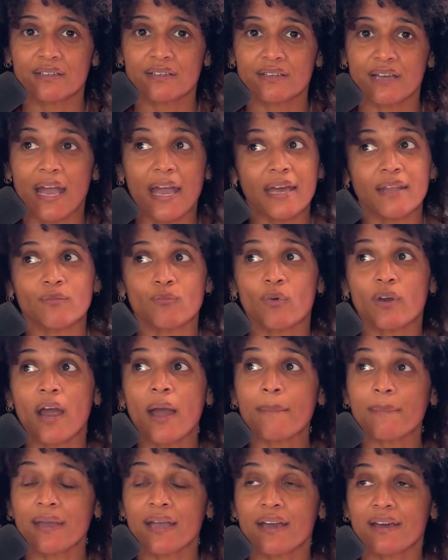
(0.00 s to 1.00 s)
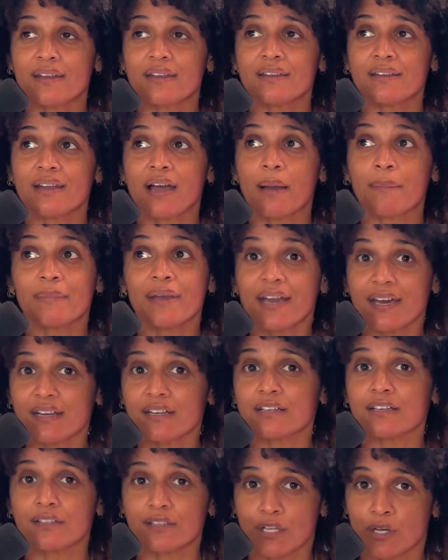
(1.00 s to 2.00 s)
And where I'm headed
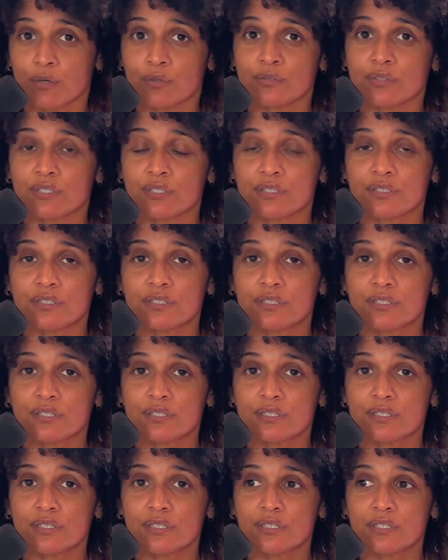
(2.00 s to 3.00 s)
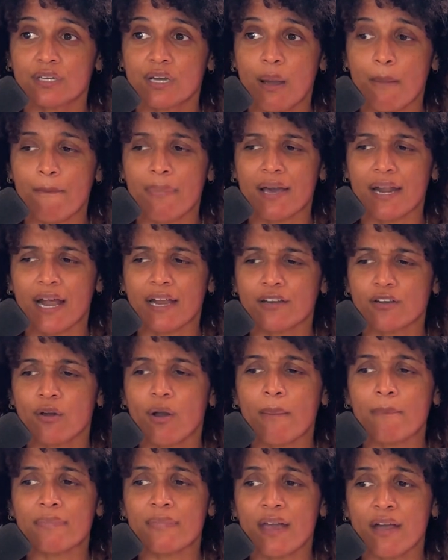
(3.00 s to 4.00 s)
alone. But I know
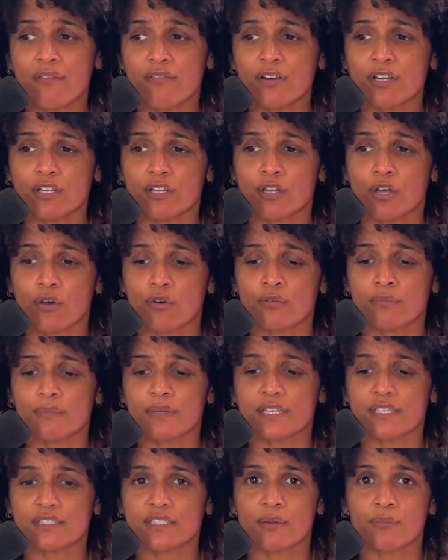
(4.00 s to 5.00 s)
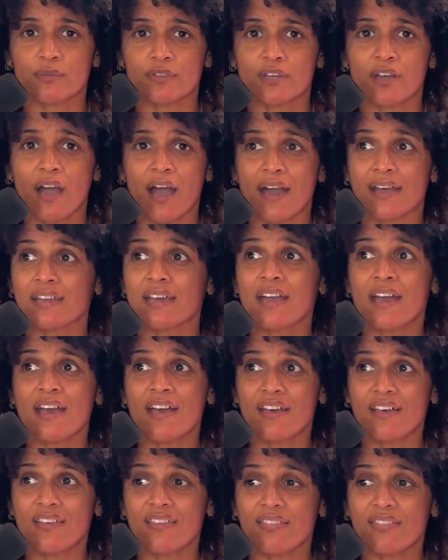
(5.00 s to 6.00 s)
I'm never alone because I'm with God.
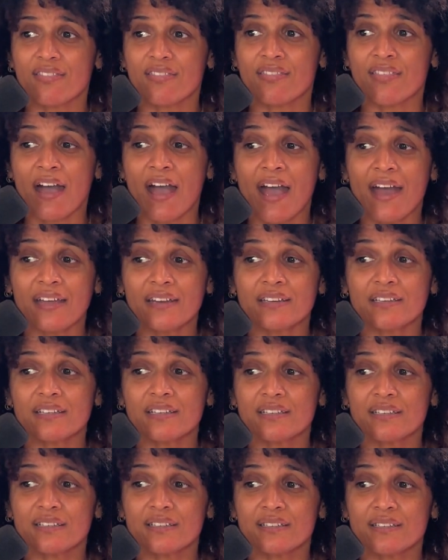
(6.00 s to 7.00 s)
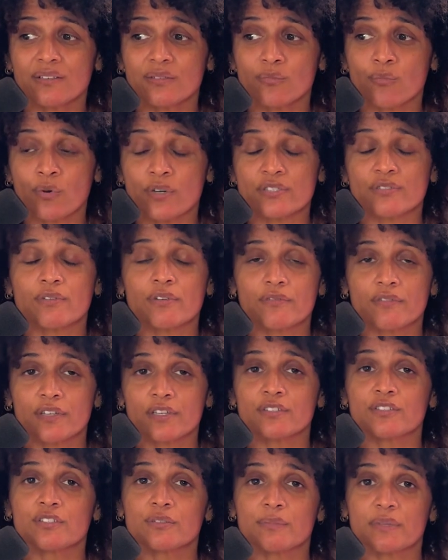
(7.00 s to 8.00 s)
That was
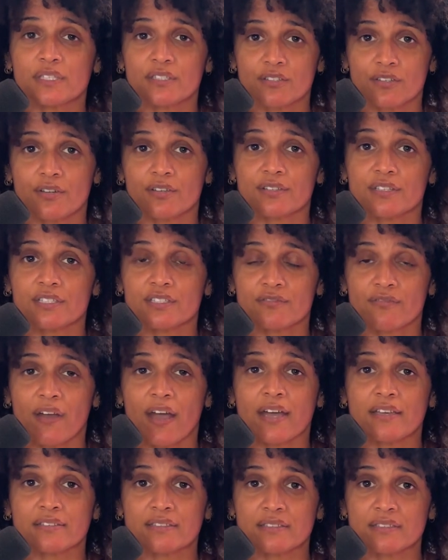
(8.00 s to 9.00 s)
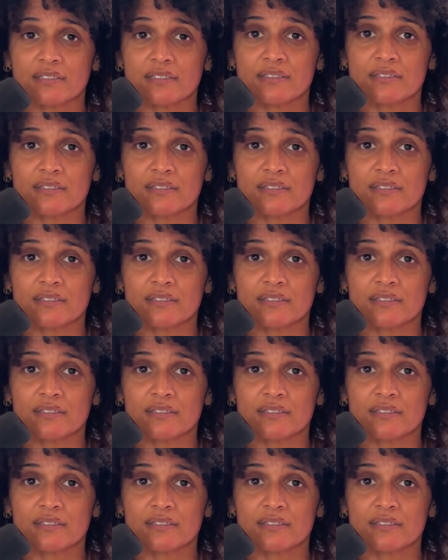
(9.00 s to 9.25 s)
revealed to me during this fast.